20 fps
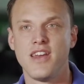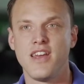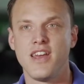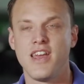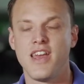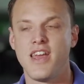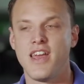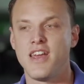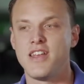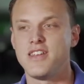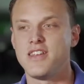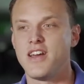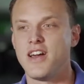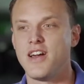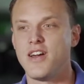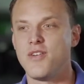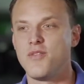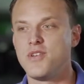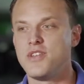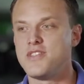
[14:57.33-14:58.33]

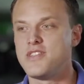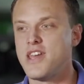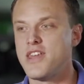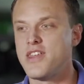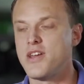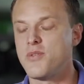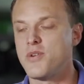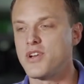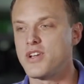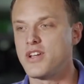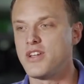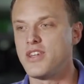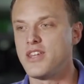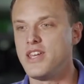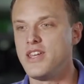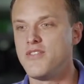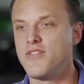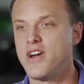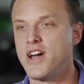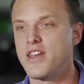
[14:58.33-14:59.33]
And we'd say that we were going to
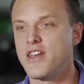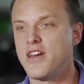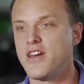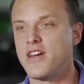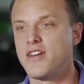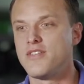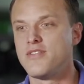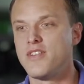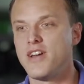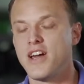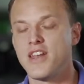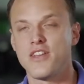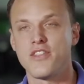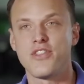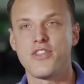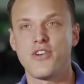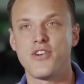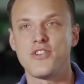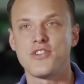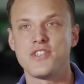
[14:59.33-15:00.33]
leave on a
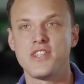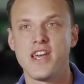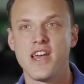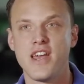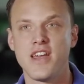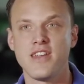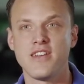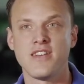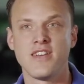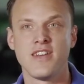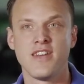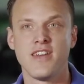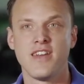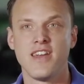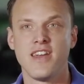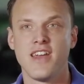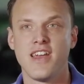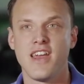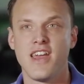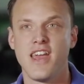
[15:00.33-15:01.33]
Thursday,
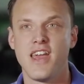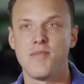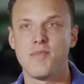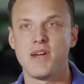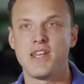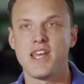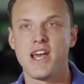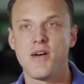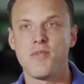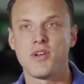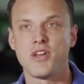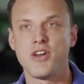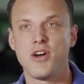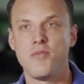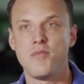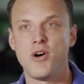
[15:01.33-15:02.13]
and my dad would come